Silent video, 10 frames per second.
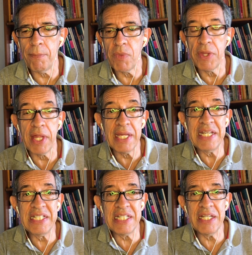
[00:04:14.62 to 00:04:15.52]
the
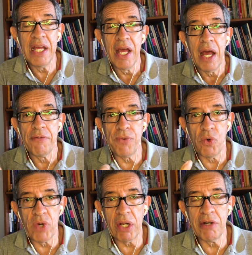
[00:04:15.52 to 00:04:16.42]
ed for
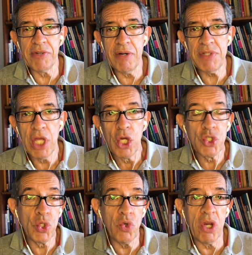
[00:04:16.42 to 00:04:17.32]
regular verbs
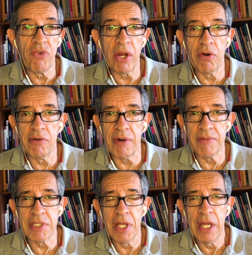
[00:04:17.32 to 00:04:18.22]
to irregular
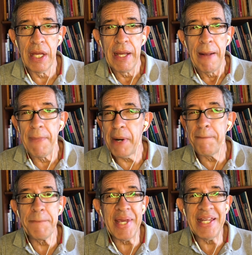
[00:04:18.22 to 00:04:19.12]
verbs. There are
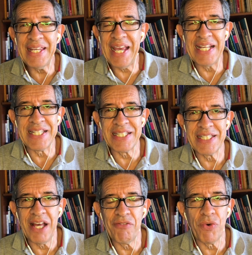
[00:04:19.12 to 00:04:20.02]
many cases
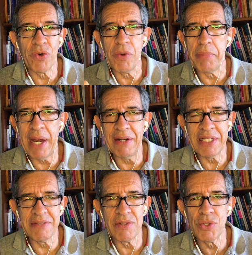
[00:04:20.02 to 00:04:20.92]
for
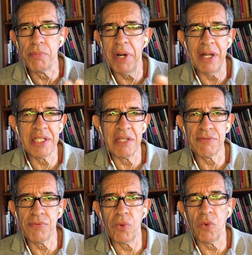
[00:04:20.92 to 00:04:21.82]
comparatives and superlatives
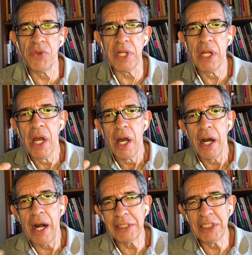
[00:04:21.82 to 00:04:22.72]
for the
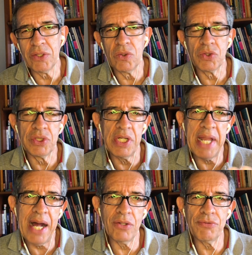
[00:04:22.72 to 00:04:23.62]
articles, the
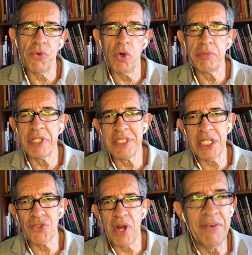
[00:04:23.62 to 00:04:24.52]
noun forms,
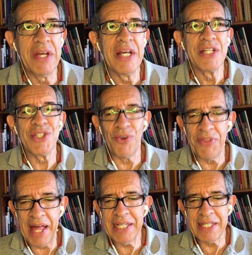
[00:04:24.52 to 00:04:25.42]
etc. So
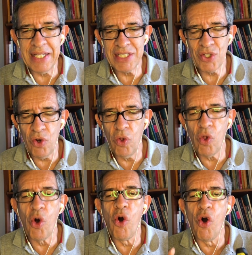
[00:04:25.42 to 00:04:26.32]
that is called
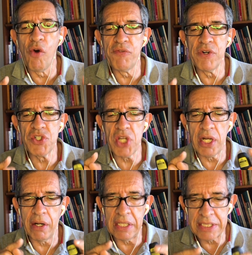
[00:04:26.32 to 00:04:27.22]

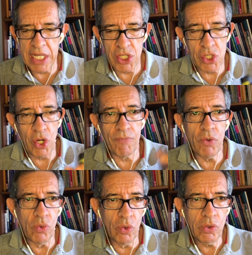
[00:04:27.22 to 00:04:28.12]
overgeneralization of the
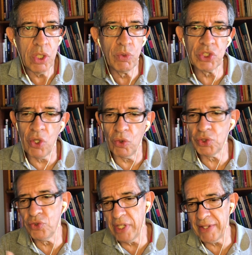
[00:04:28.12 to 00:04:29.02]
rule, which goes
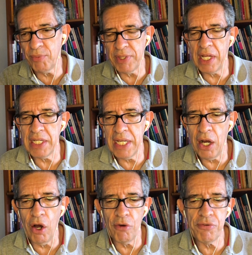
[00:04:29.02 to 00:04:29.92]
together with the idea
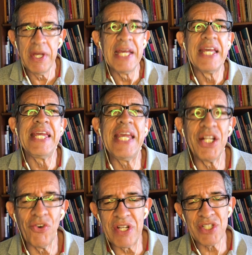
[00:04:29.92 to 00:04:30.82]
of
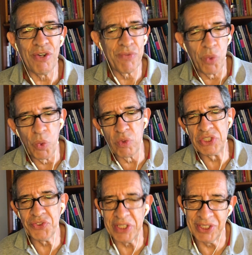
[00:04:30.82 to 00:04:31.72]
ignorance of rule
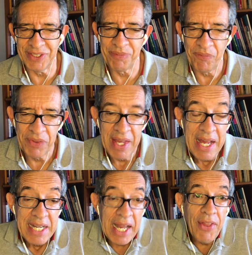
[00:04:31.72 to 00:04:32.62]
restrictions.
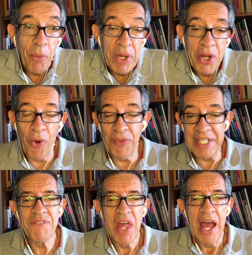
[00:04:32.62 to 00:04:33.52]
Now that we know
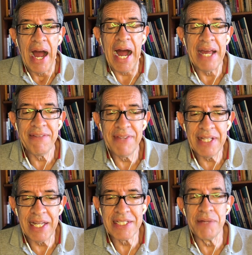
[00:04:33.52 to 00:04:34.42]
this, I think
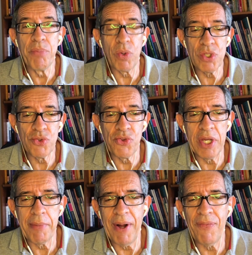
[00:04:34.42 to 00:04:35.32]
that it's important to think
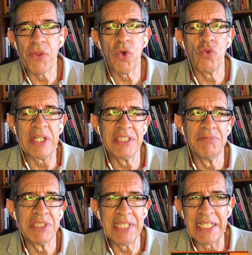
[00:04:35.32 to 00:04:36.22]
about correcting
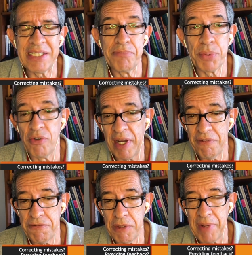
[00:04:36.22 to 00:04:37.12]
mistakes and providing
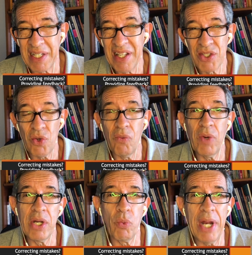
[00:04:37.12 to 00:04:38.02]
feedback. So
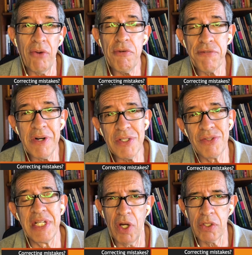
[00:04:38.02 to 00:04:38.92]
when I refer to
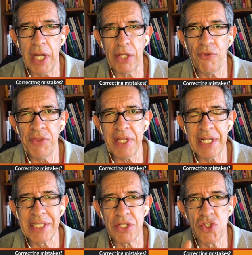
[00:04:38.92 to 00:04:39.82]
this, I don't think
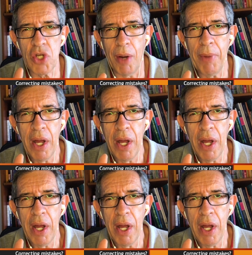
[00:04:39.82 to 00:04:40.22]
that the job